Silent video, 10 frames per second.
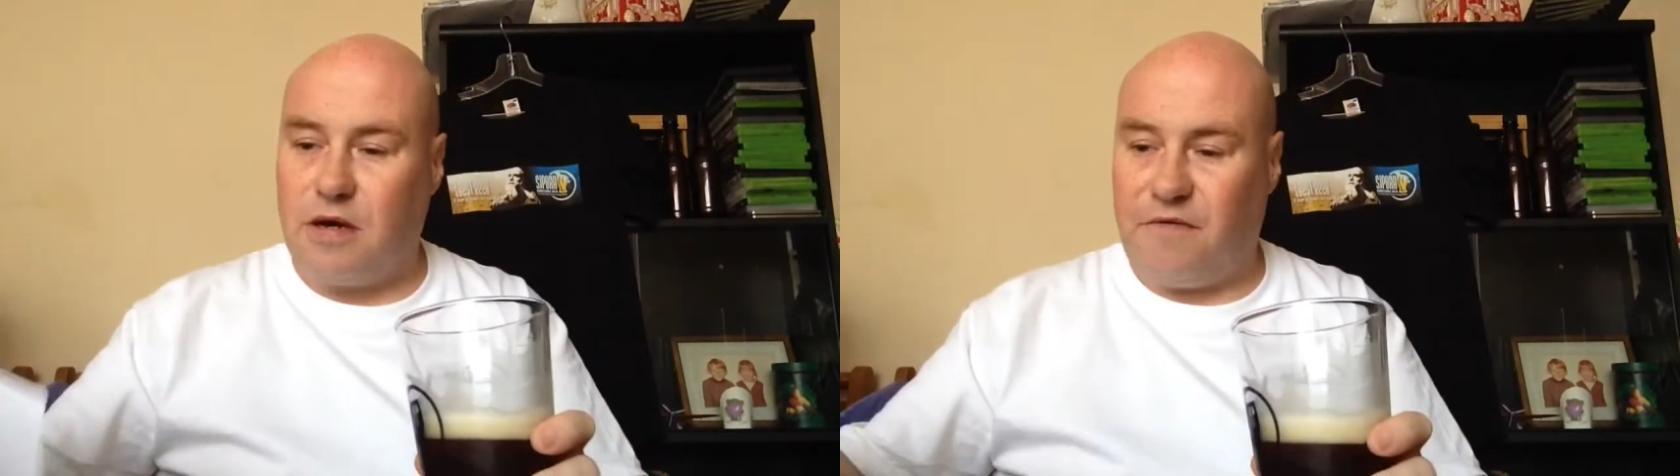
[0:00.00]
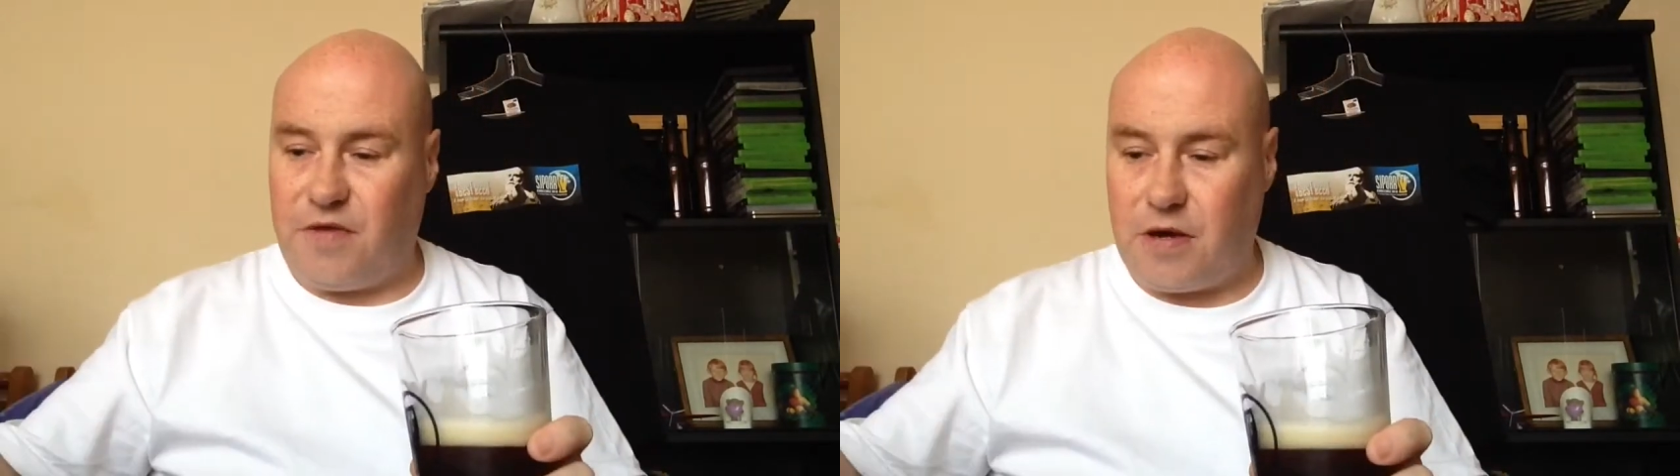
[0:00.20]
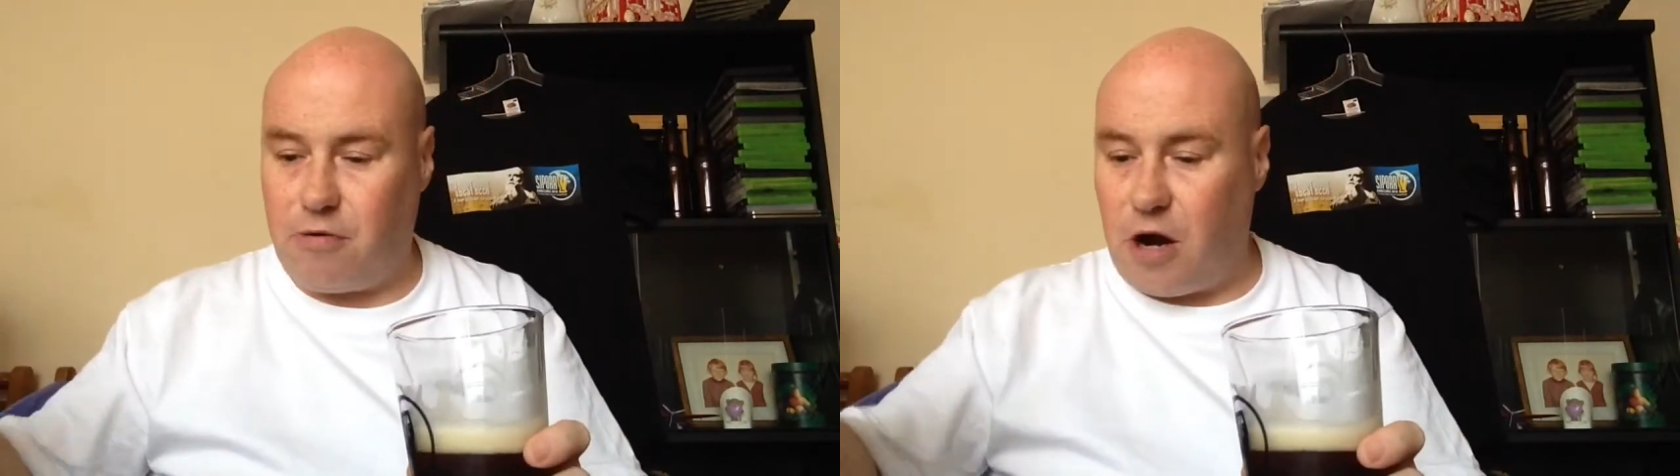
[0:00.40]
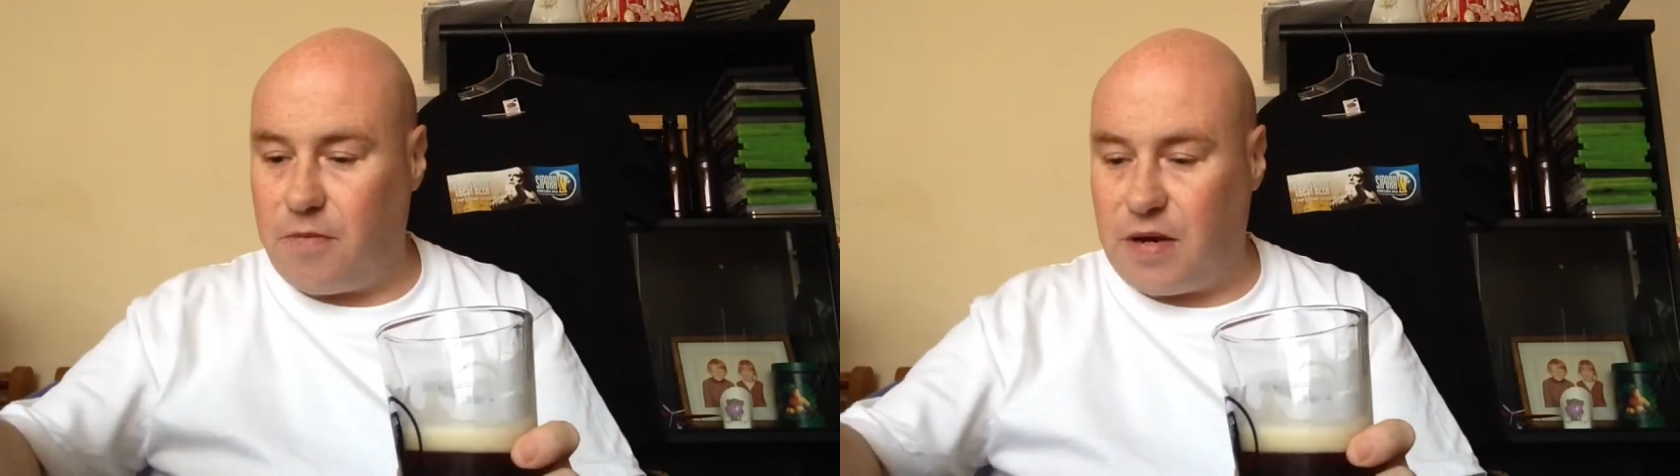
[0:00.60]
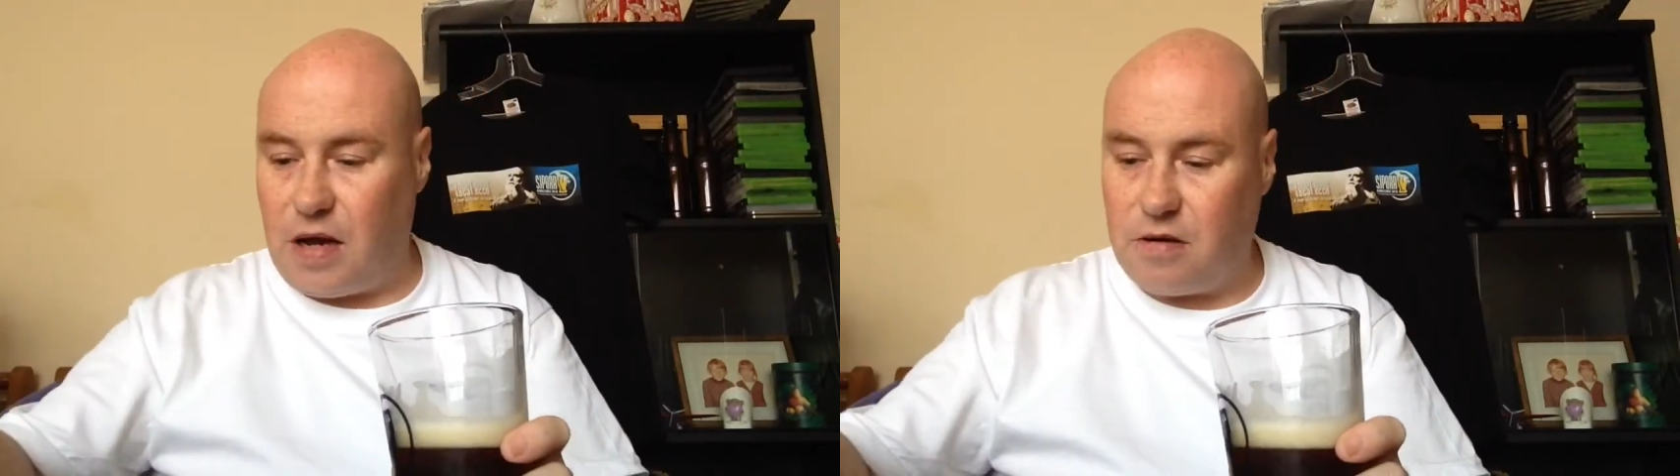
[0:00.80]
of the
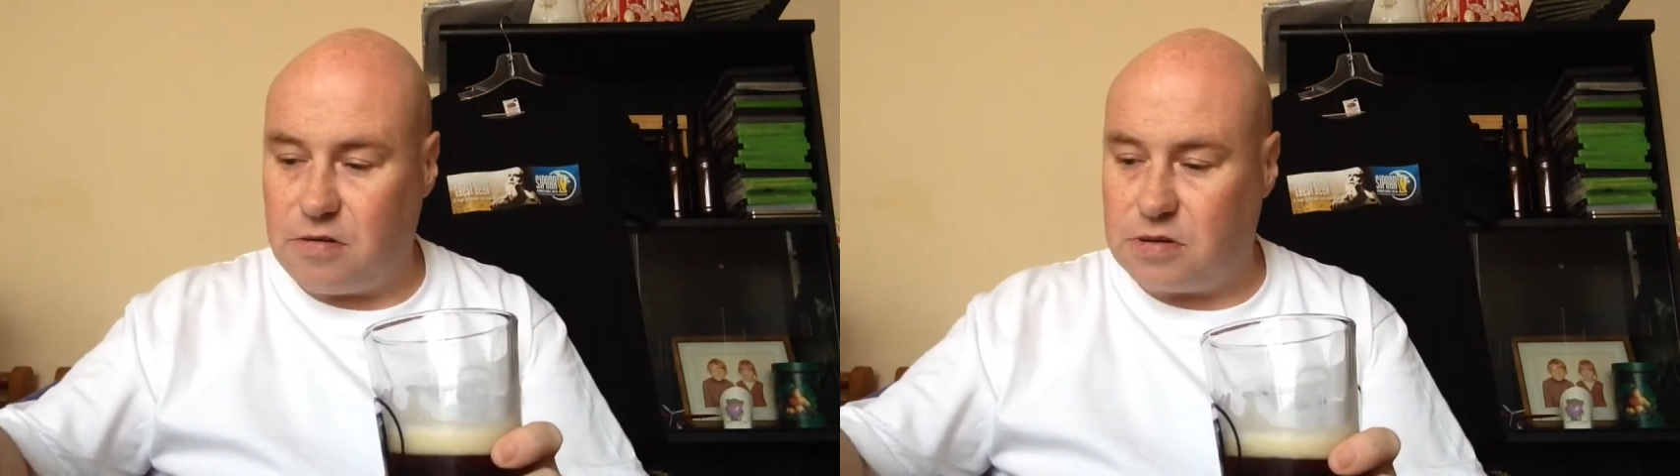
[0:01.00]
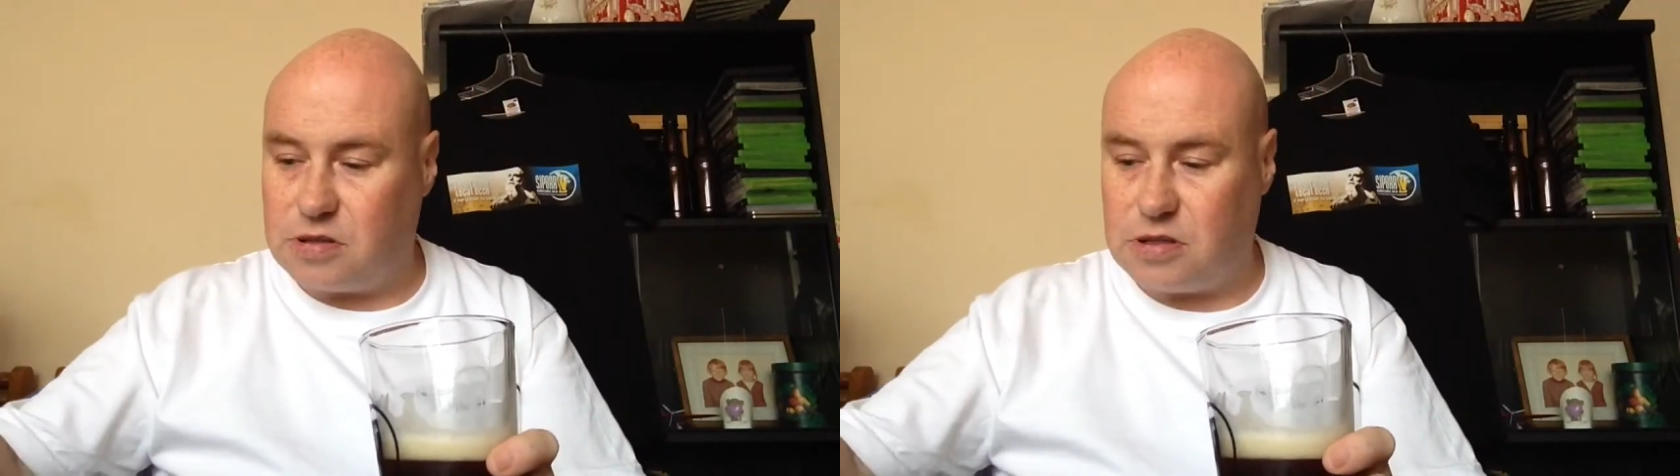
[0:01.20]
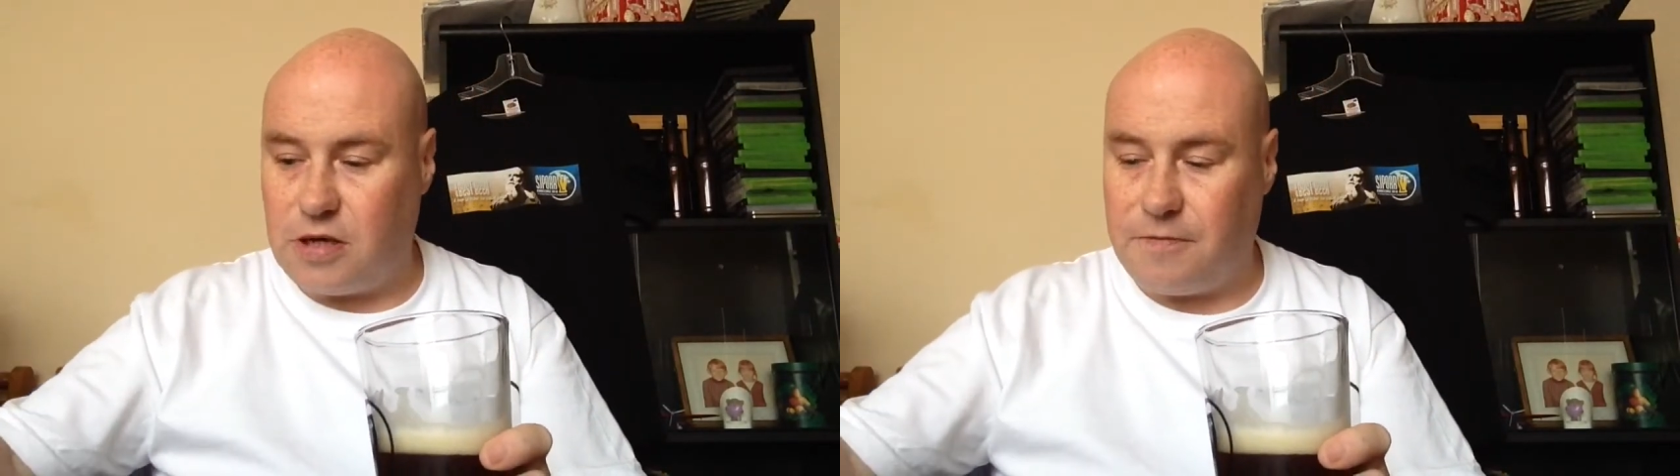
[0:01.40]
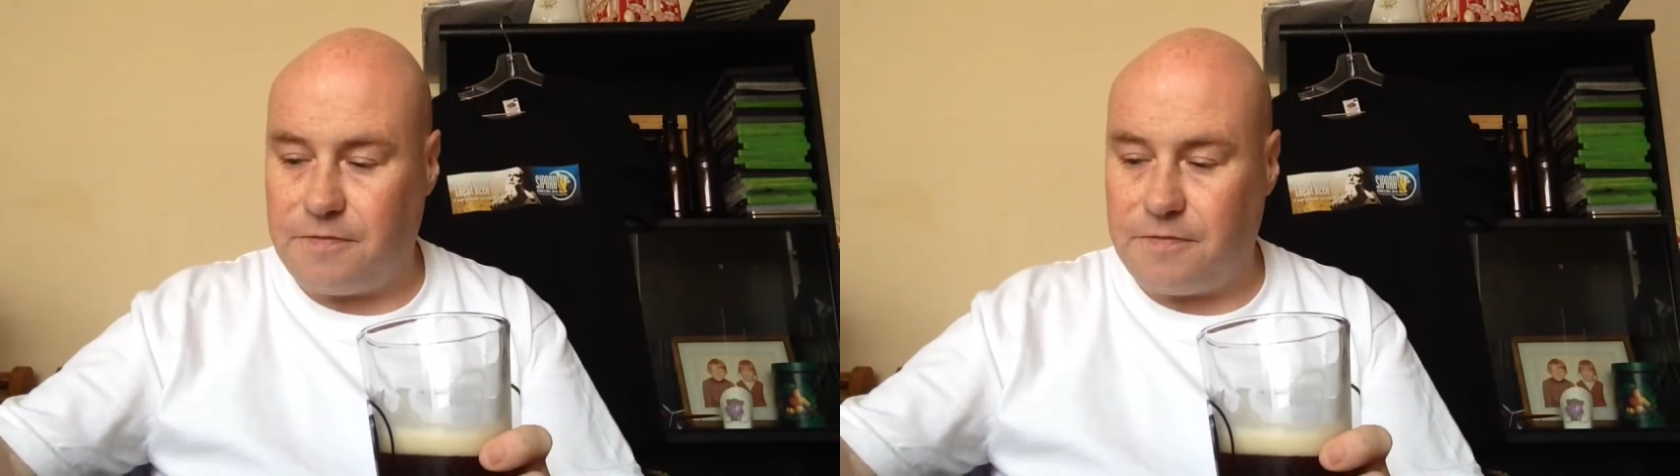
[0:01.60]
aroma notes.